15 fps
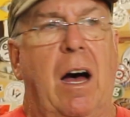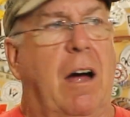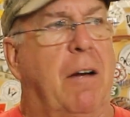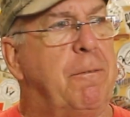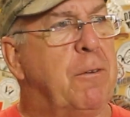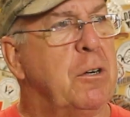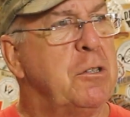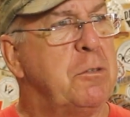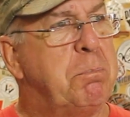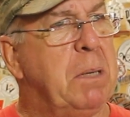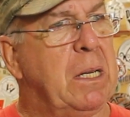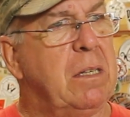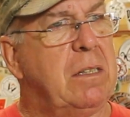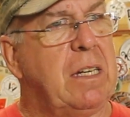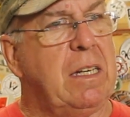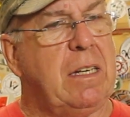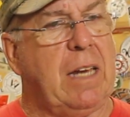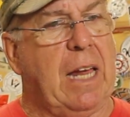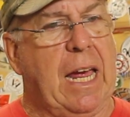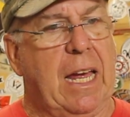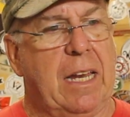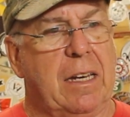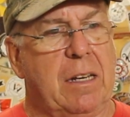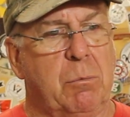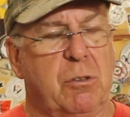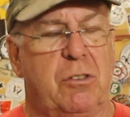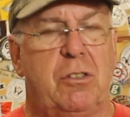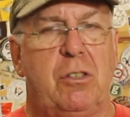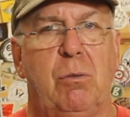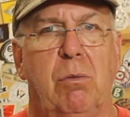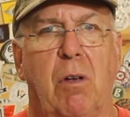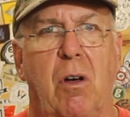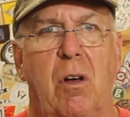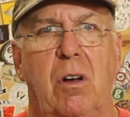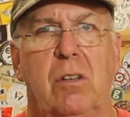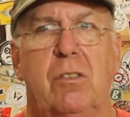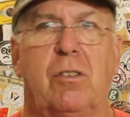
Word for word: I first built it and it was too long,